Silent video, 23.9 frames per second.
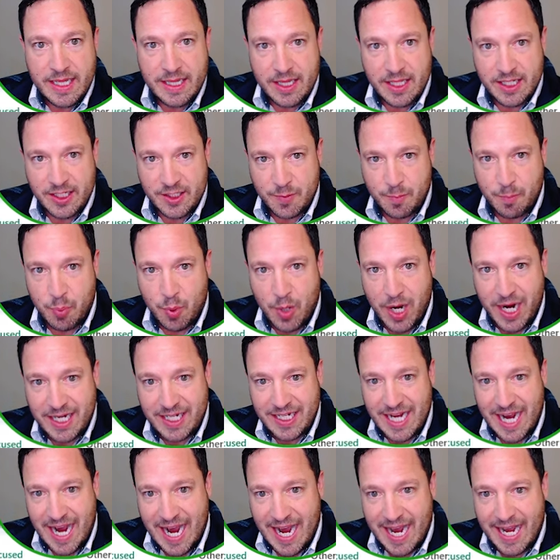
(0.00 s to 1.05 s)
this Brett
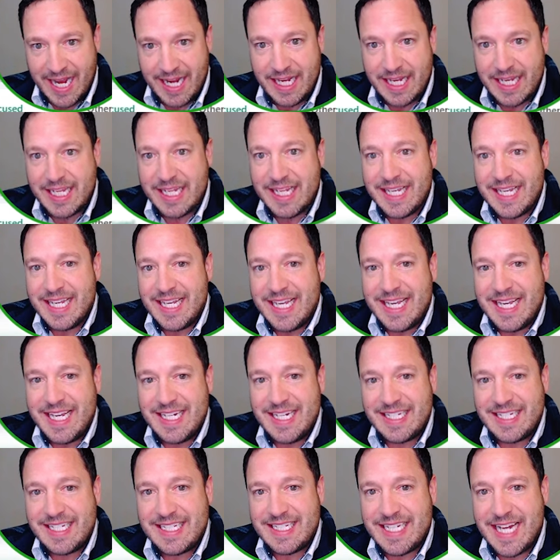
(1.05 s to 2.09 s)
guy, he
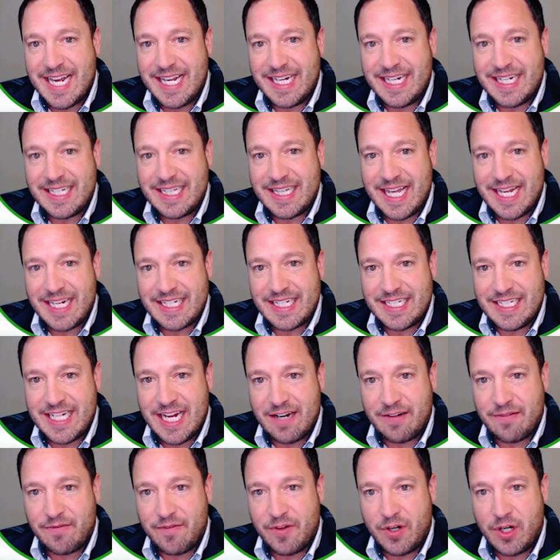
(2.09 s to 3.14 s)
stated that
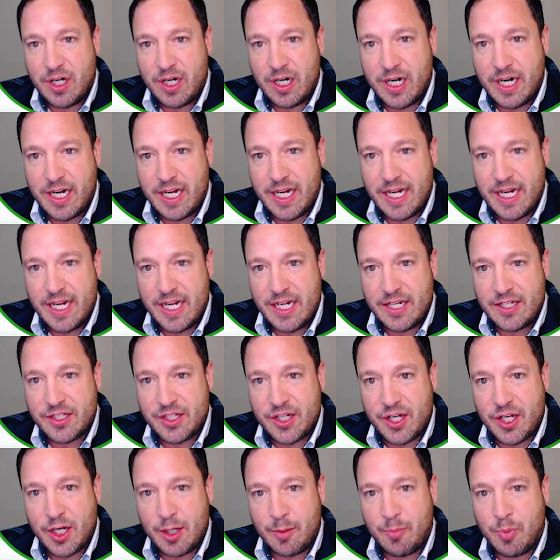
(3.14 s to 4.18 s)
Denver is
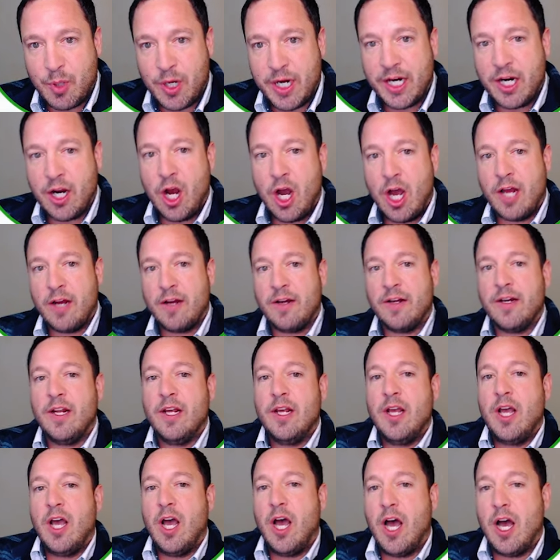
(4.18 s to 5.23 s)
going to bring on
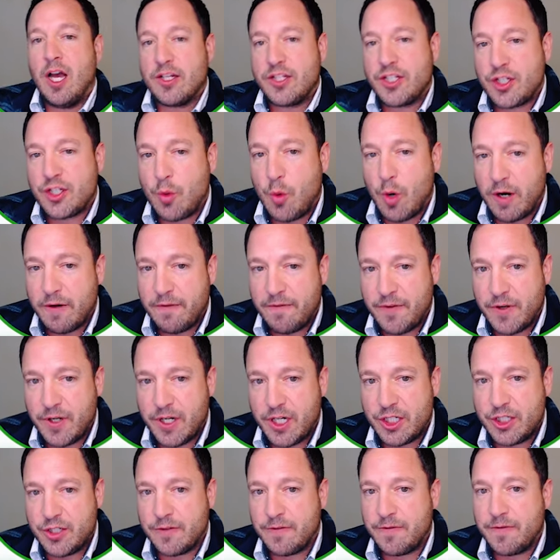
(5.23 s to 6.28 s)
a square
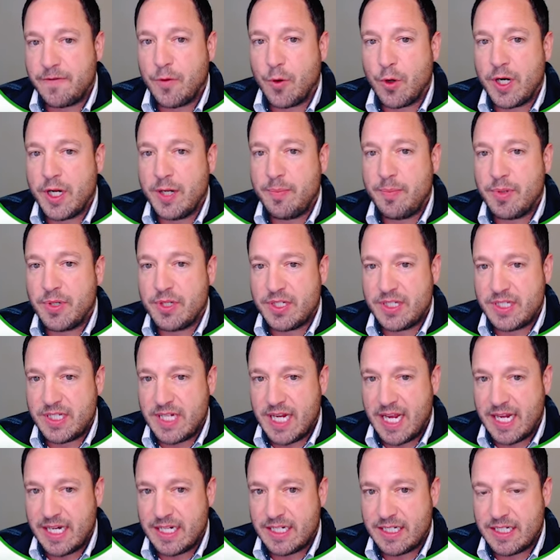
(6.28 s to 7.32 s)
footage of
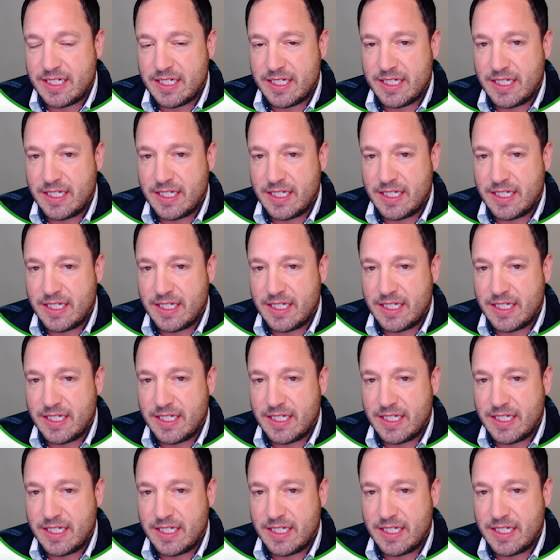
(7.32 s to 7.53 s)
40%